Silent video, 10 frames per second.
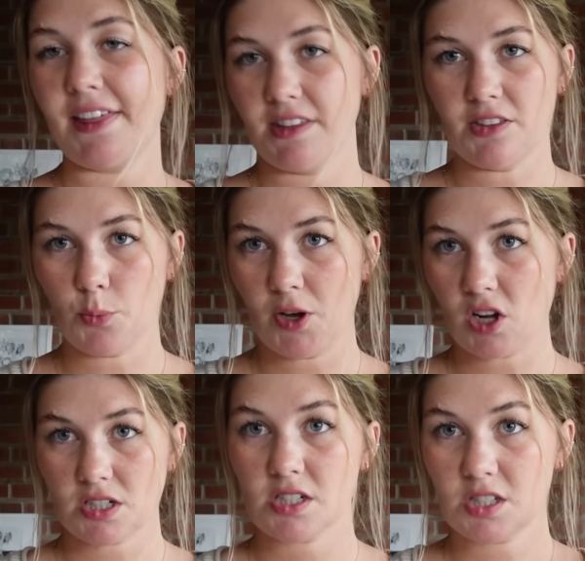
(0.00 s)
think that we
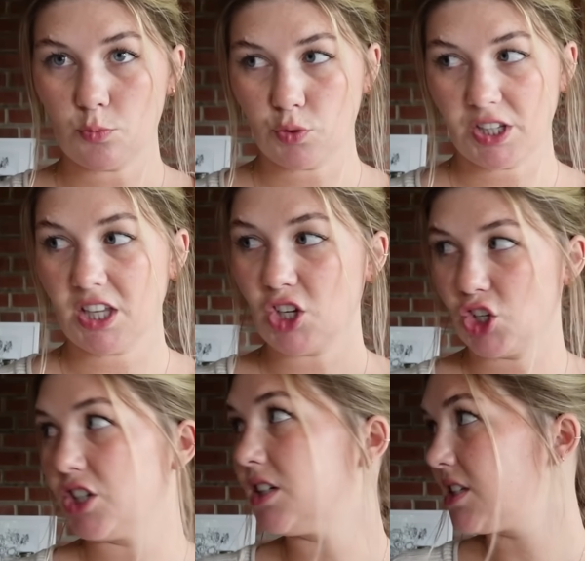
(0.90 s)
got some really
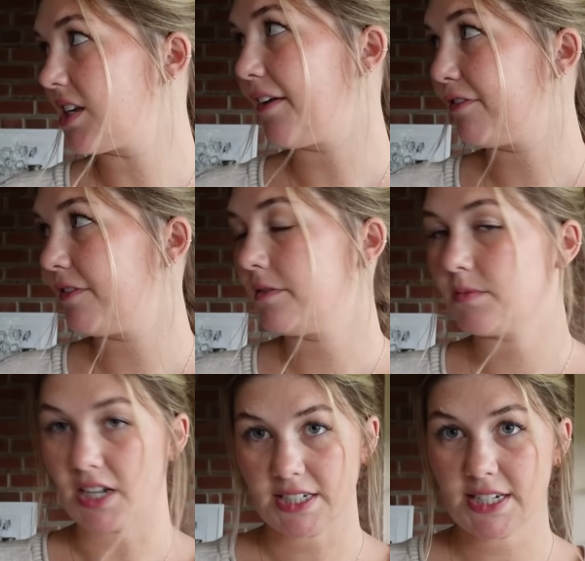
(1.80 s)
good stuff
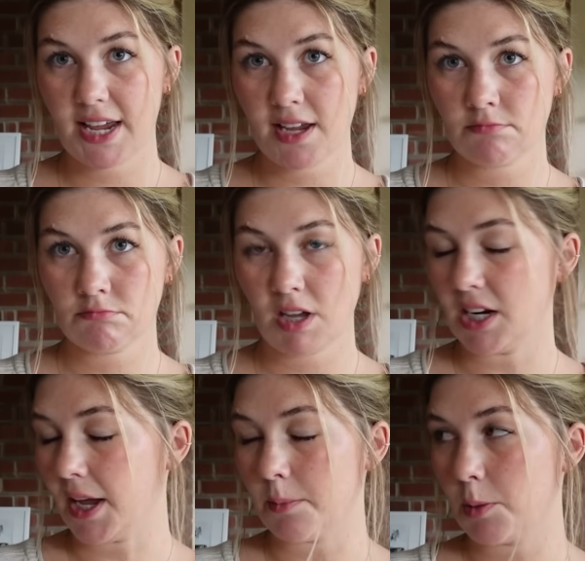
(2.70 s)
done today,
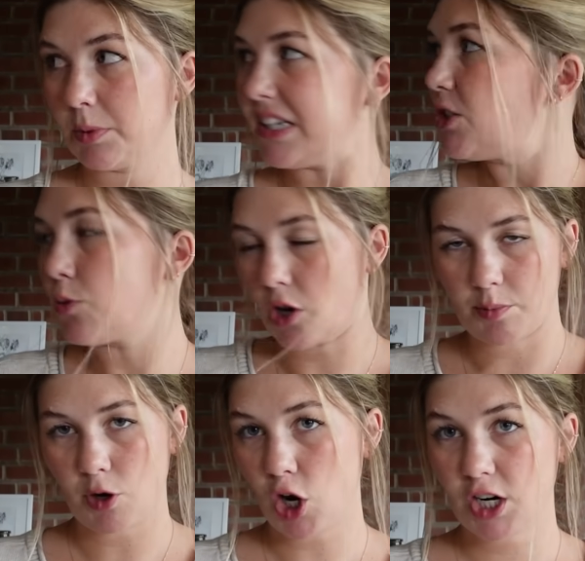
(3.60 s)
and I'm pleased with our
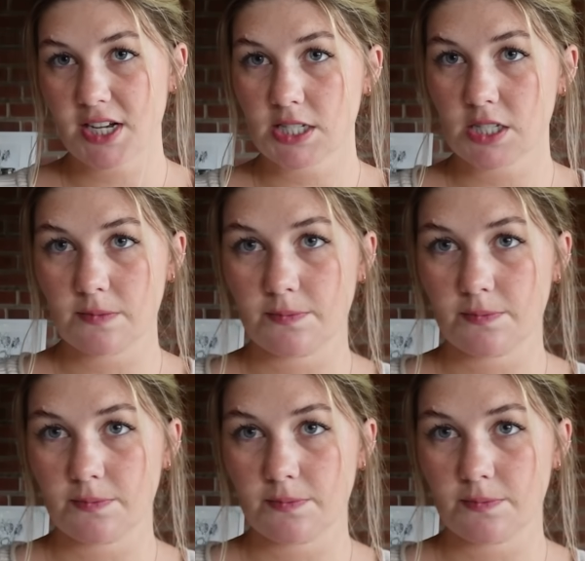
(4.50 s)
progress.